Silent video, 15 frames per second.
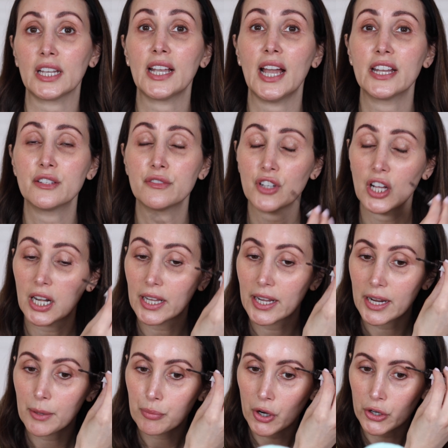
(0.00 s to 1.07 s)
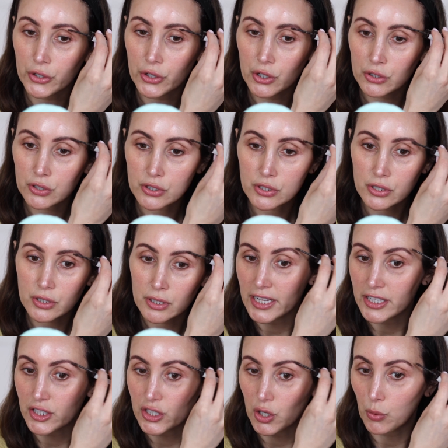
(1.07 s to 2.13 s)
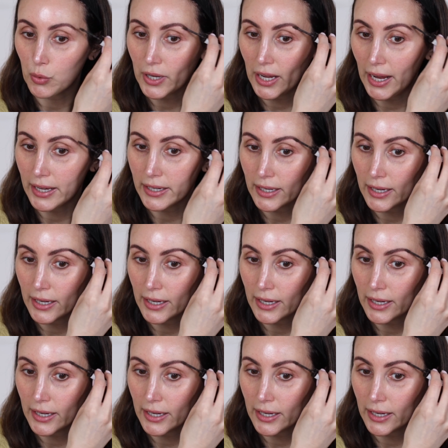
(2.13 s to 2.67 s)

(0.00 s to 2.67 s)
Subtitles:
kind of clear products. It's okay.